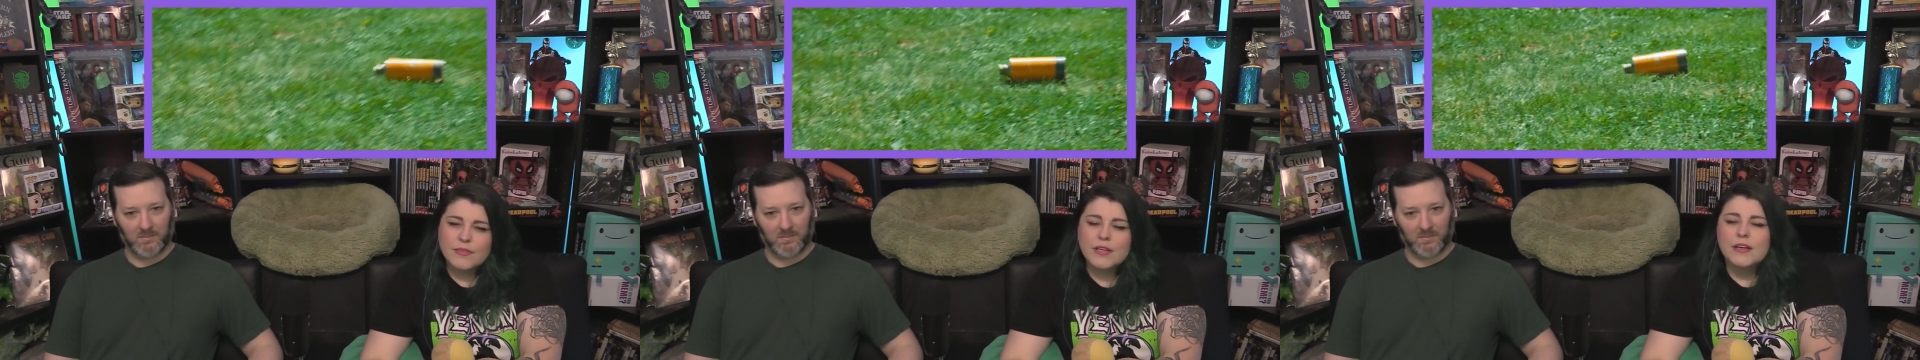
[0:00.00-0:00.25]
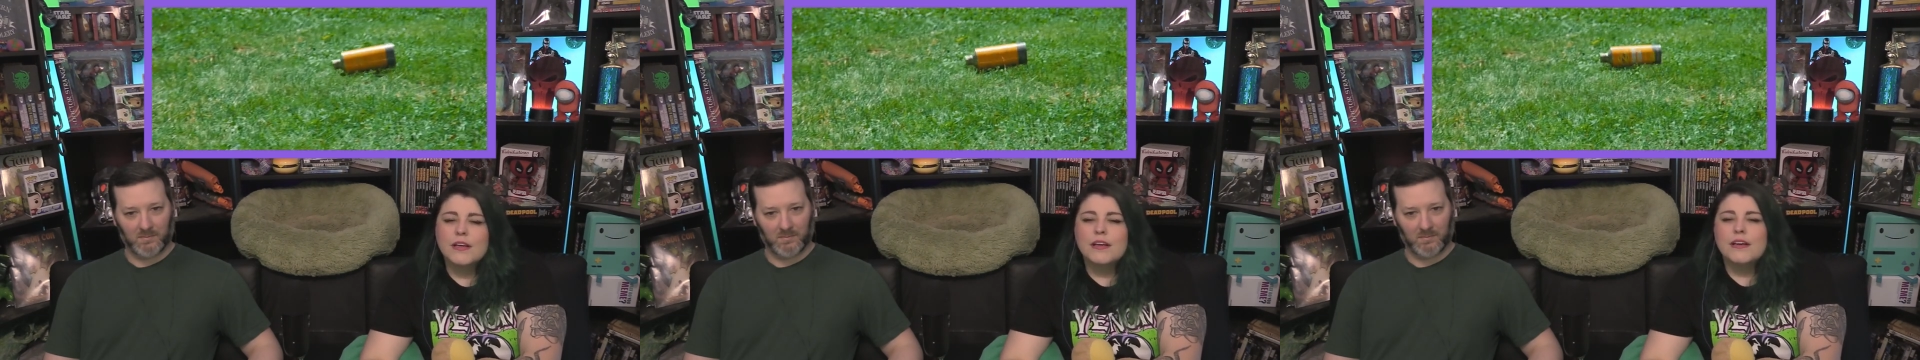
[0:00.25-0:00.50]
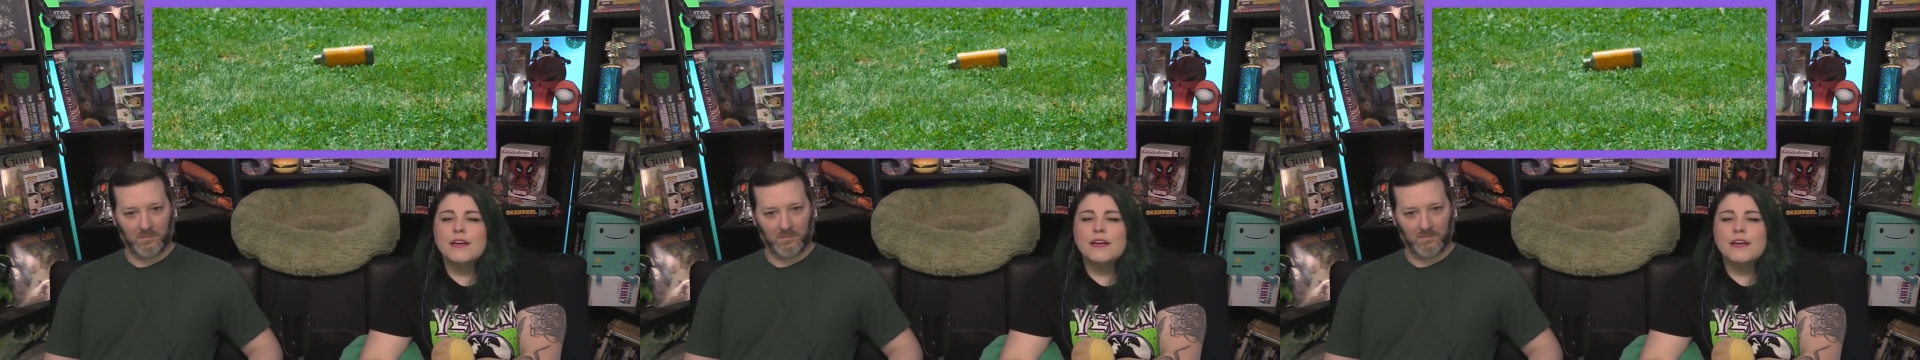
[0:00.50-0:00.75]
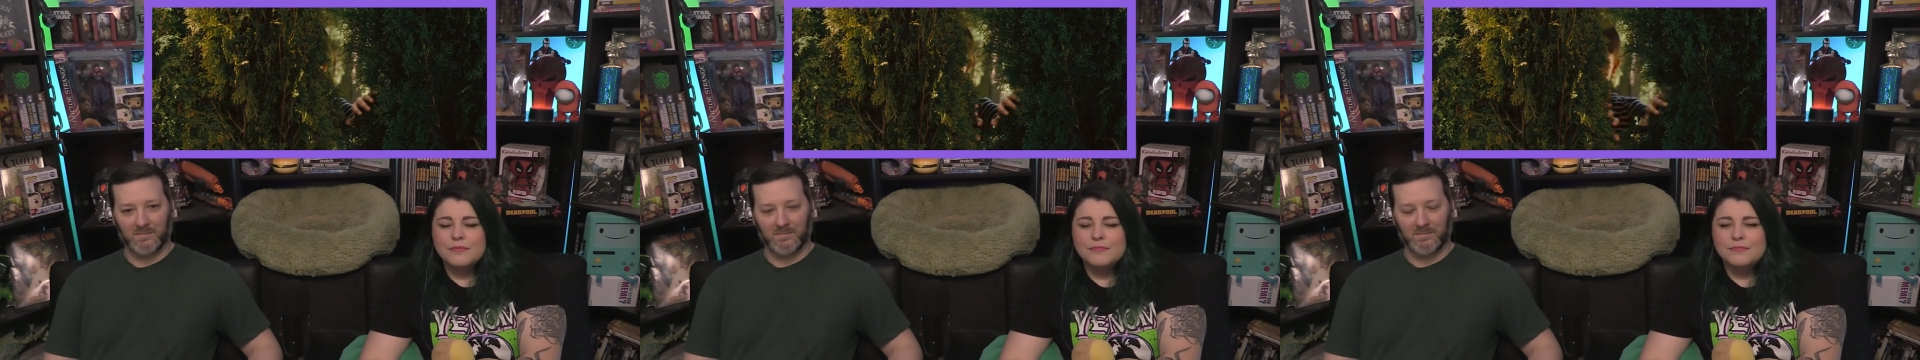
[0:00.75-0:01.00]

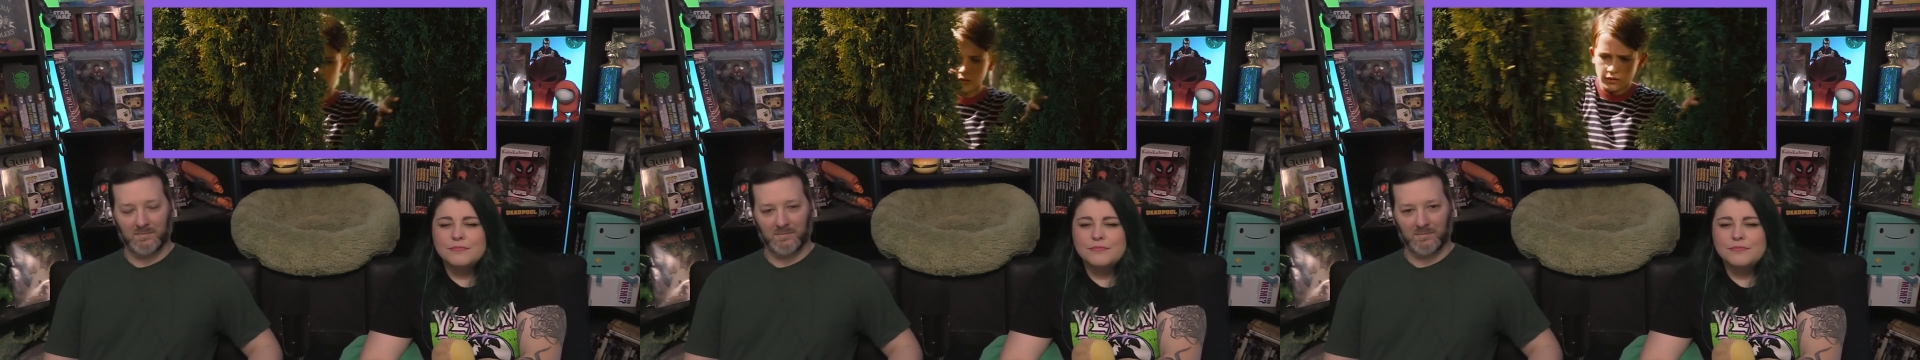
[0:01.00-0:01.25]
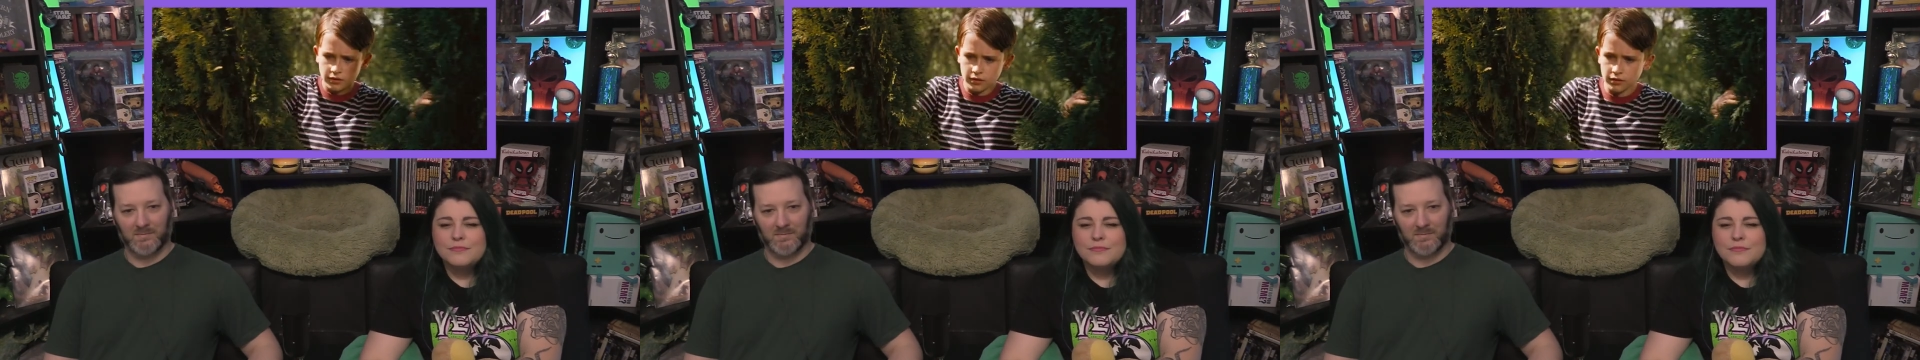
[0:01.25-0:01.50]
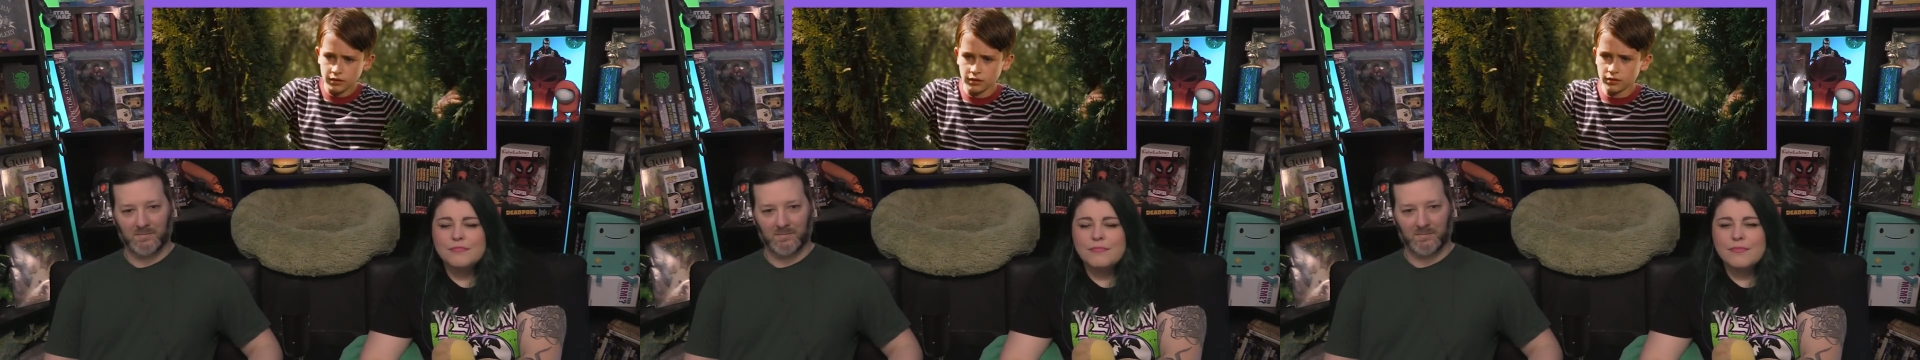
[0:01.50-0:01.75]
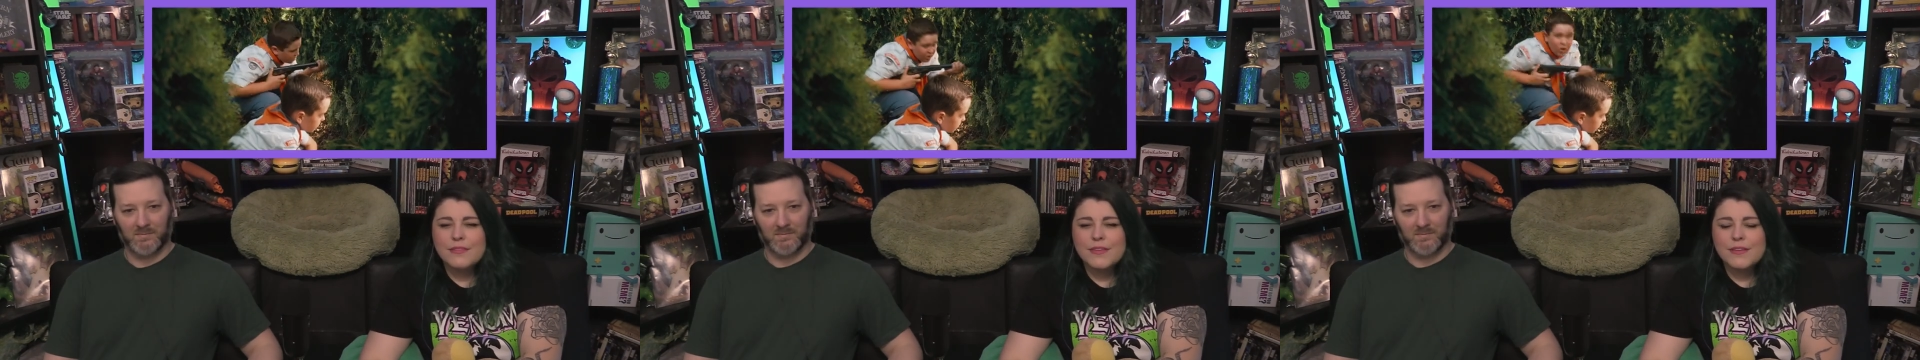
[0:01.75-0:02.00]

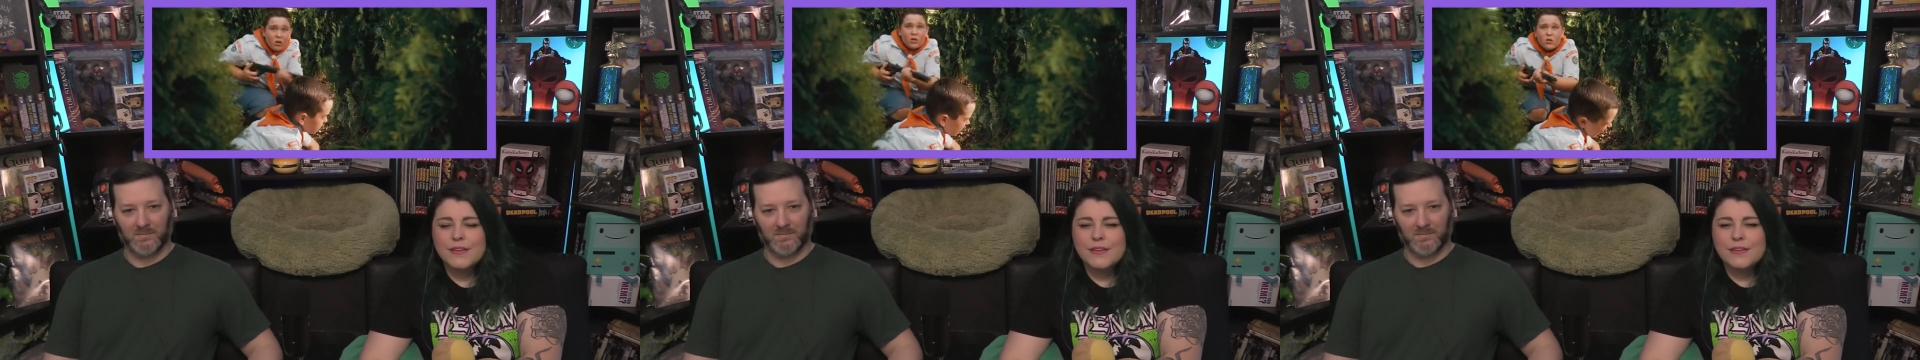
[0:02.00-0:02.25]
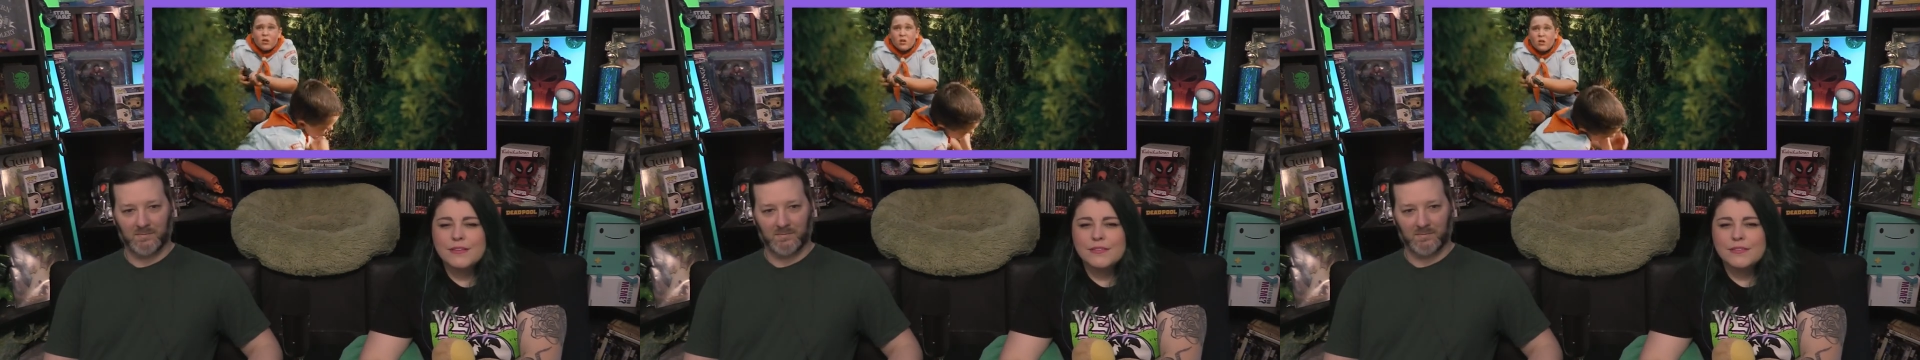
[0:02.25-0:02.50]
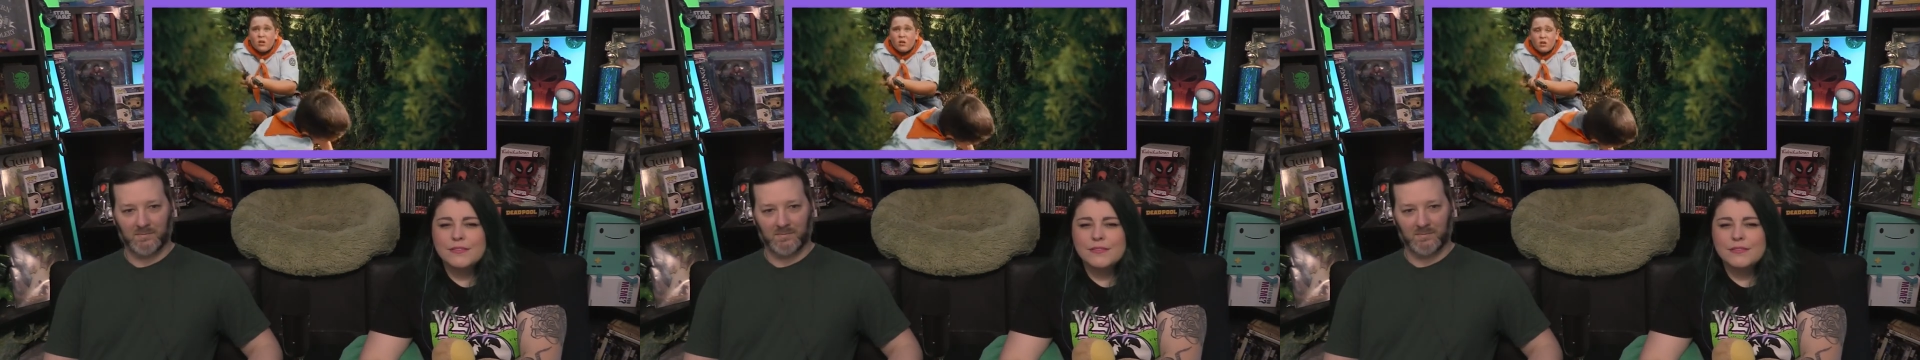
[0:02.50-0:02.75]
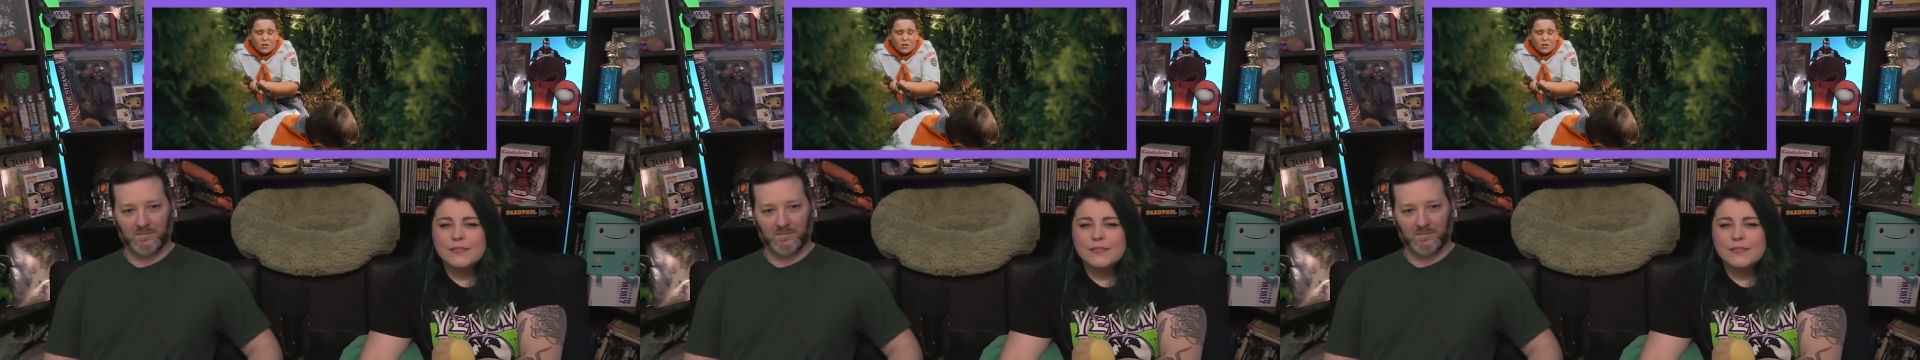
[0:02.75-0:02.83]
No one is speaking in this clip.